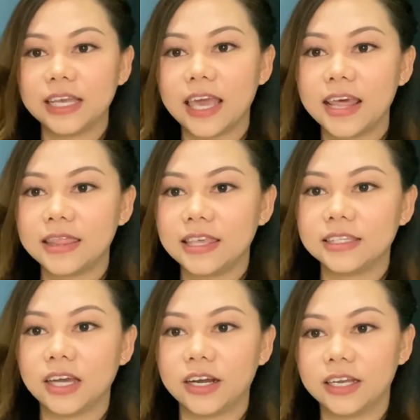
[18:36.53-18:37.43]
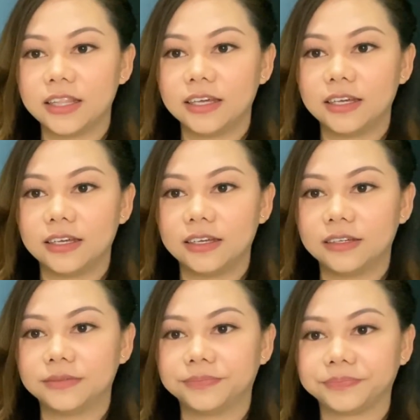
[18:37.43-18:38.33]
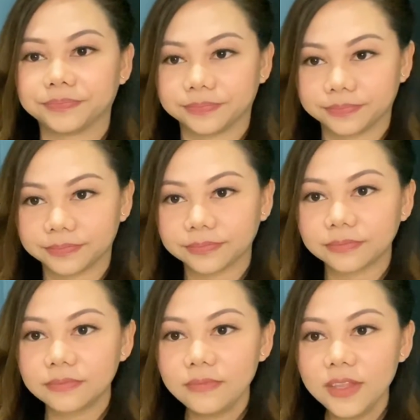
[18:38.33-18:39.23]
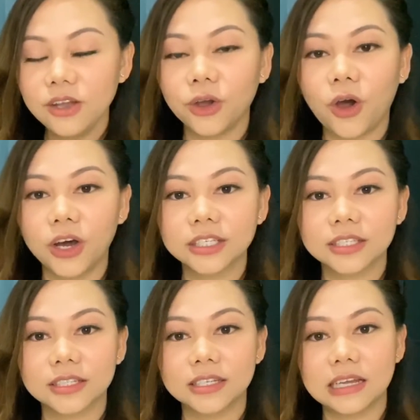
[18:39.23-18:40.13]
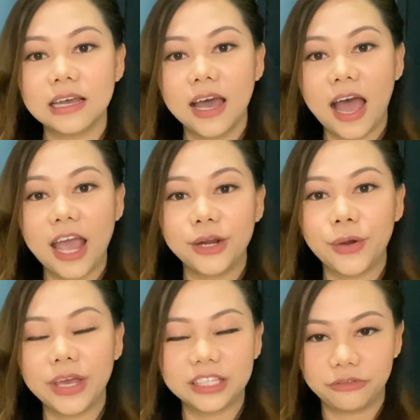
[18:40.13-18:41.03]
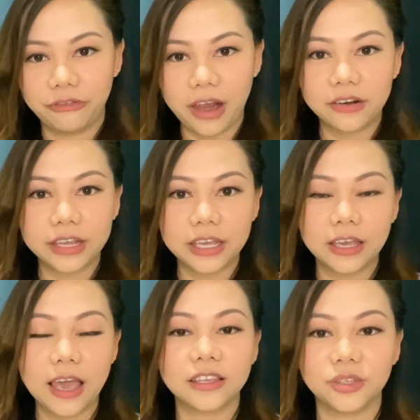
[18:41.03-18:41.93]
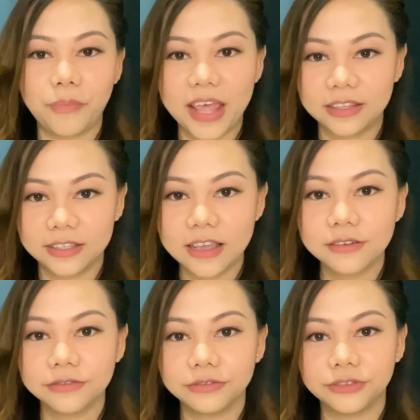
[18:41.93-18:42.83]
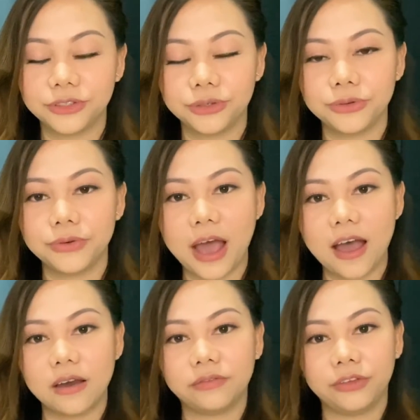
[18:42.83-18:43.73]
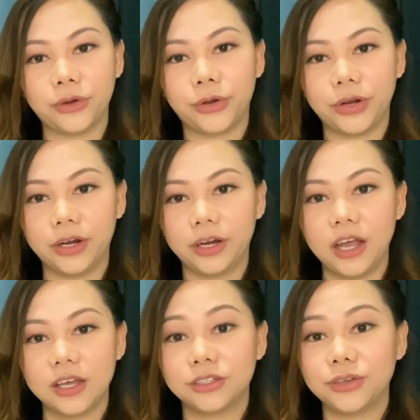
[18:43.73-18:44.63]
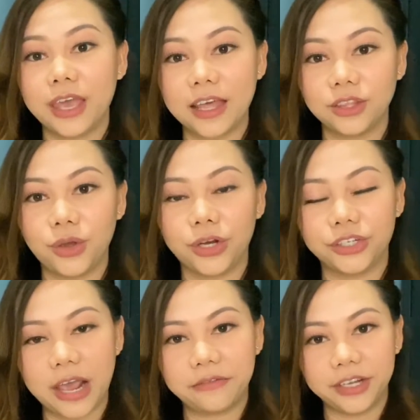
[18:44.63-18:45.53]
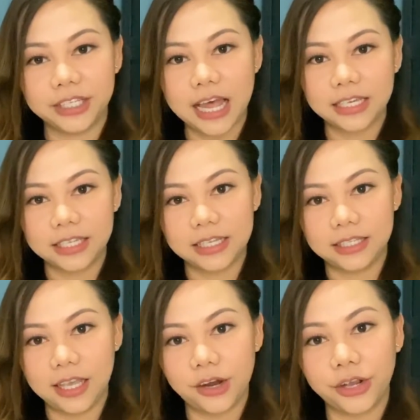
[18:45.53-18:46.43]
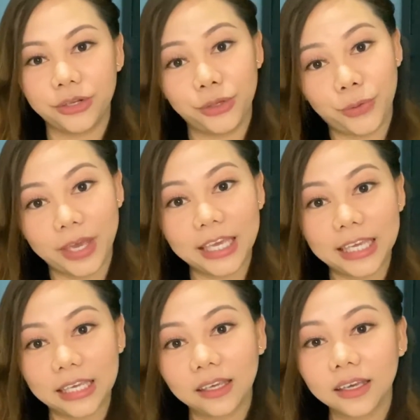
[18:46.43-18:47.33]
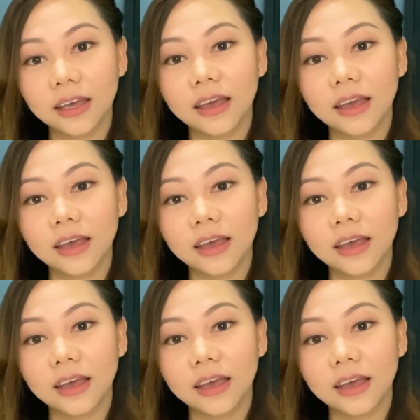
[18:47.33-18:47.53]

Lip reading: again, these are the costs. I know it's very expensive to get your driver's license here in UAE,